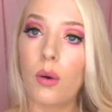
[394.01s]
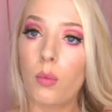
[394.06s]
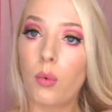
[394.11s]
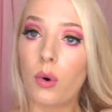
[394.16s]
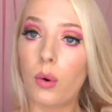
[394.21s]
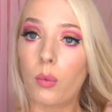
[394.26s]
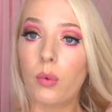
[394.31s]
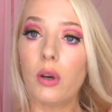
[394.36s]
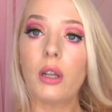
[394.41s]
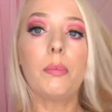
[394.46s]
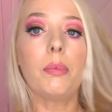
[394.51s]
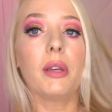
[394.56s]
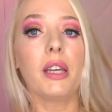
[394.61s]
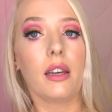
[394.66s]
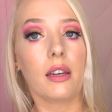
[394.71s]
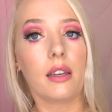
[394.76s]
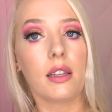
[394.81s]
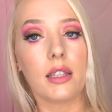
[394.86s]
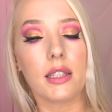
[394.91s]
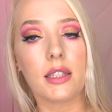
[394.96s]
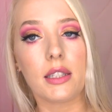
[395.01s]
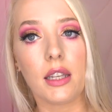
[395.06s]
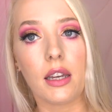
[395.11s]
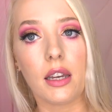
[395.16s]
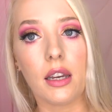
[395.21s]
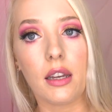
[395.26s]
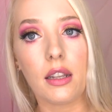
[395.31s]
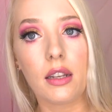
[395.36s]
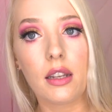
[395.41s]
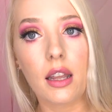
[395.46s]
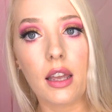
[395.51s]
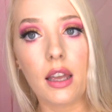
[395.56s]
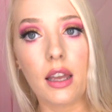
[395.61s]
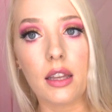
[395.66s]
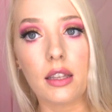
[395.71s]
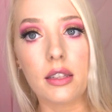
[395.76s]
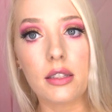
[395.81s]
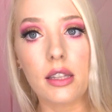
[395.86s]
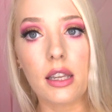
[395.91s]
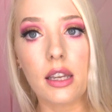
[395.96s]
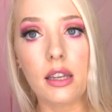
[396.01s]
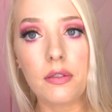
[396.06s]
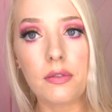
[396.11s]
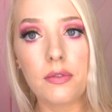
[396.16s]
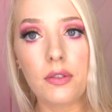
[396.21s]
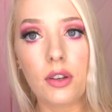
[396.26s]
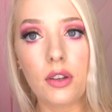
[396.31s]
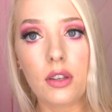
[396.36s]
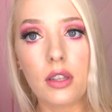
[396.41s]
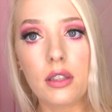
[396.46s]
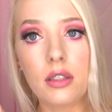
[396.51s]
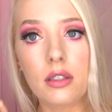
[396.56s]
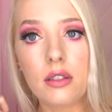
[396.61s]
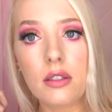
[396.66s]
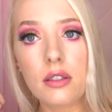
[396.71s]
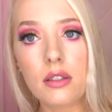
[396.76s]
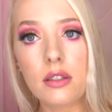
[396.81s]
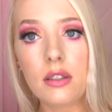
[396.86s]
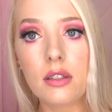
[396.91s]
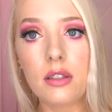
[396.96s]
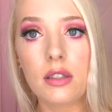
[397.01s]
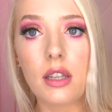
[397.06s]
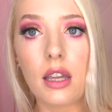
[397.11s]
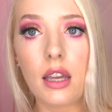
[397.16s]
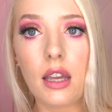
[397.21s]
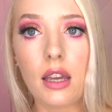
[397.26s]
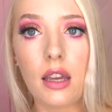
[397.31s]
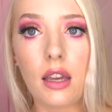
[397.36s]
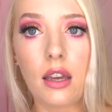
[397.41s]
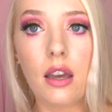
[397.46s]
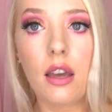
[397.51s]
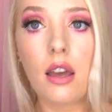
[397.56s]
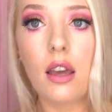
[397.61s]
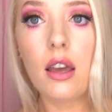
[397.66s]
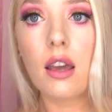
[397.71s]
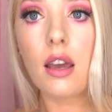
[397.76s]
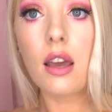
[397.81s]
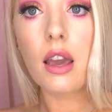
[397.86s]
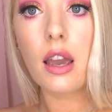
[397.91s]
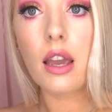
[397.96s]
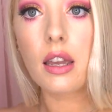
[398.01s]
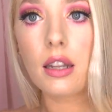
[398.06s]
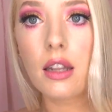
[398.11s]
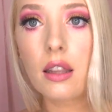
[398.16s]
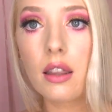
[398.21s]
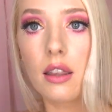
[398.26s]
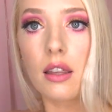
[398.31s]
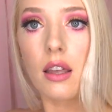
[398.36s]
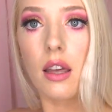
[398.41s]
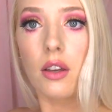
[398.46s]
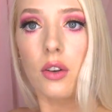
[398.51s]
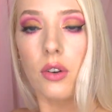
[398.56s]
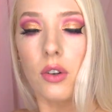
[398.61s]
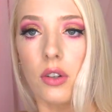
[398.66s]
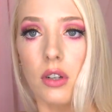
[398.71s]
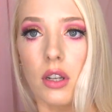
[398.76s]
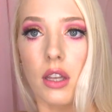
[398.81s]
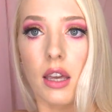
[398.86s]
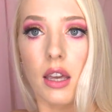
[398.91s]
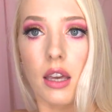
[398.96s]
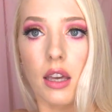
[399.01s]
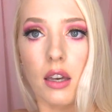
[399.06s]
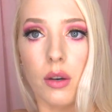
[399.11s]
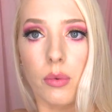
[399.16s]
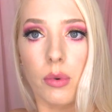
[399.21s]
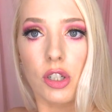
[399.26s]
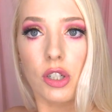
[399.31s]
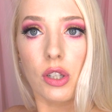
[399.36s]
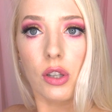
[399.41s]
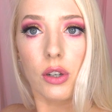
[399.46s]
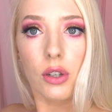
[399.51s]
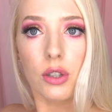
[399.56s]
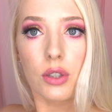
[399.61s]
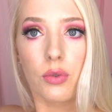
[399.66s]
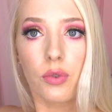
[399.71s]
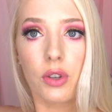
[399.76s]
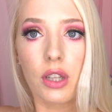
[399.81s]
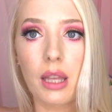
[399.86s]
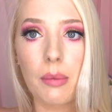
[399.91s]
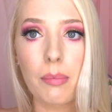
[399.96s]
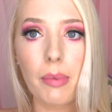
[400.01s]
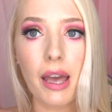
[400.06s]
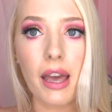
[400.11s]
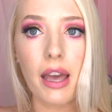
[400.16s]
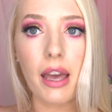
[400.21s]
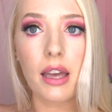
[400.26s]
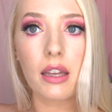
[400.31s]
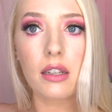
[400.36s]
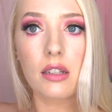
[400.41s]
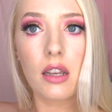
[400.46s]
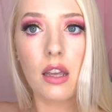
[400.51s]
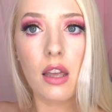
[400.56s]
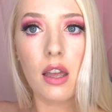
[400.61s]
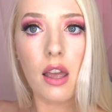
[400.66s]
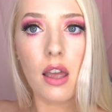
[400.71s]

What would be a concern is if you can see anything on here which looks really bad,